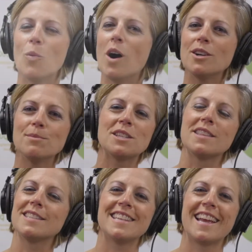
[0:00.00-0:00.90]
Welcome to
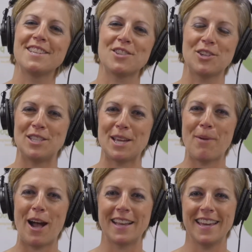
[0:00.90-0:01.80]
the Today is a Good Day
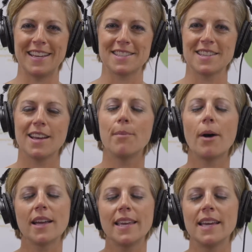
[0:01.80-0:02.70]
podcast, a
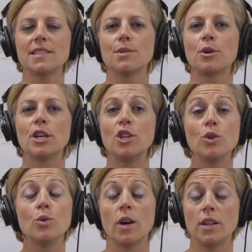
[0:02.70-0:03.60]
podcast to bring
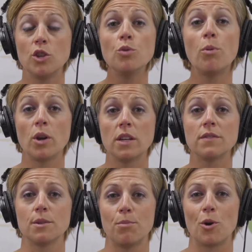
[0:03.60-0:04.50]
you a new point of
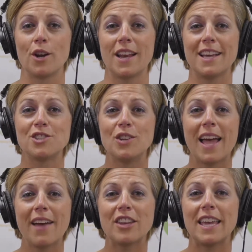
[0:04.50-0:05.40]
support as you
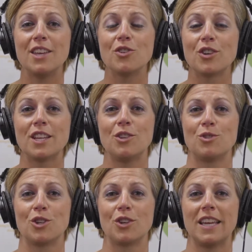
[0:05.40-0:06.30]
navigate your NICU
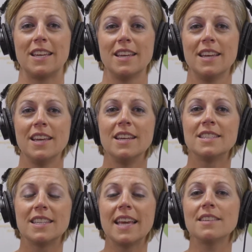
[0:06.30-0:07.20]
journey.
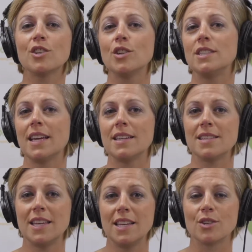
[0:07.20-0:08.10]
Today is a Good Day is
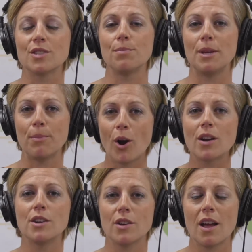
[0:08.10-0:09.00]
here to be a
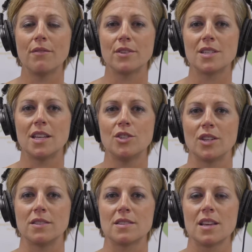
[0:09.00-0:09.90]
part of your
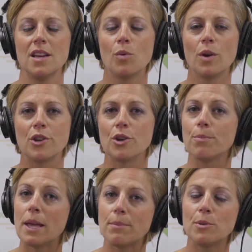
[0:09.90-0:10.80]
conversations, whether your
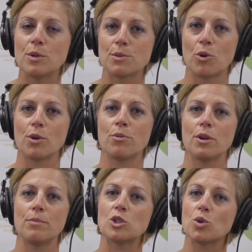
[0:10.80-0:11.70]
baby was born
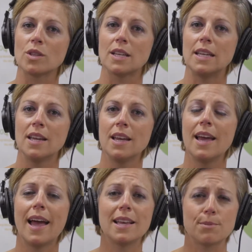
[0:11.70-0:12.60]
prematurely,
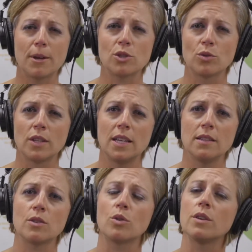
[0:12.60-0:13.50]
has special
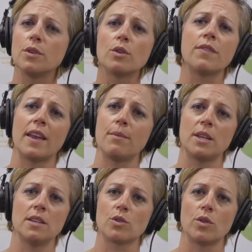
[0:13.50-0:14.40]
needs, or if your
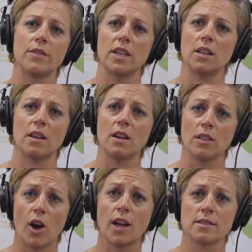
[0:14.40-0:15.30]
family is grieving a
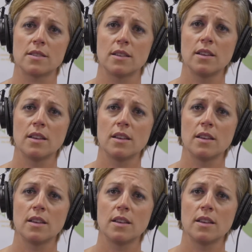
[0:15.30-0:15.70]
loss.